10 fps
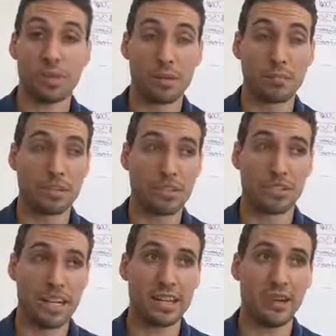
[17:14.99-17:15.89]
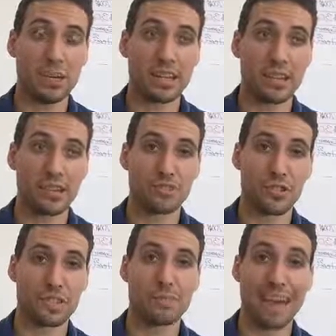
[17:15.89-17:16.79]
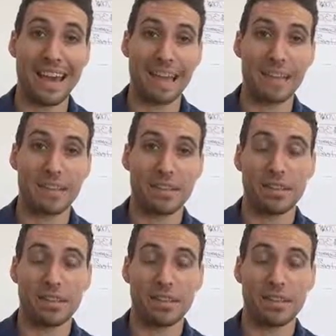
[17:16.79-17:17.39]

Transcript: I'm pretty sure any home in the country is paying.